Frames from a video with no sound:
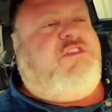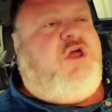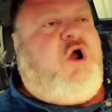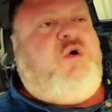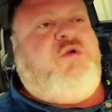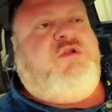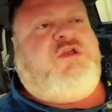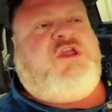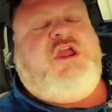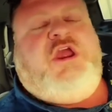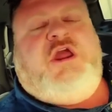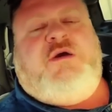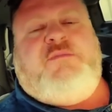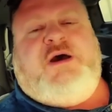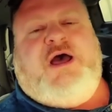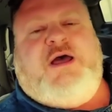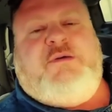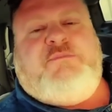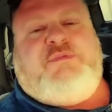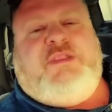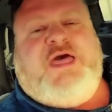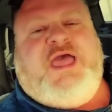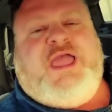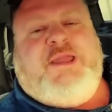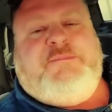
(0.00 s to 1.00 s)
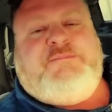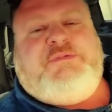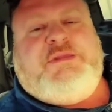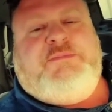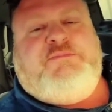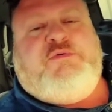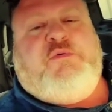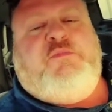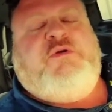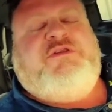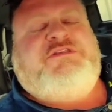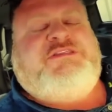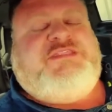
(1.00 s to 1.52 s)
Don't care about black
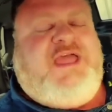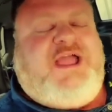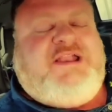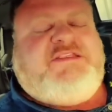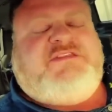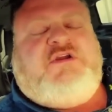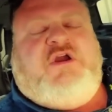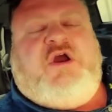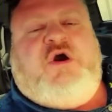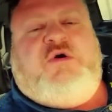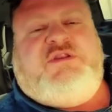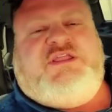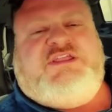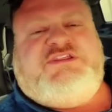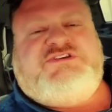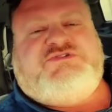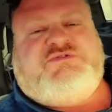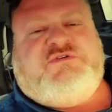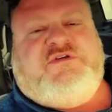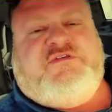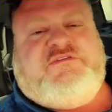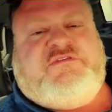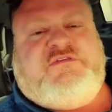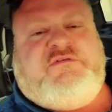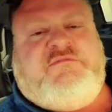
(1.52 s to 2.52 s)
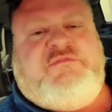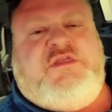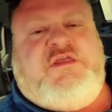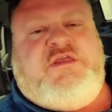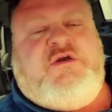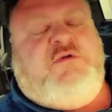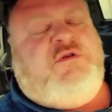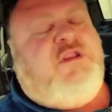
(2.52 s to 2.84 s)
people. Protect your own interests.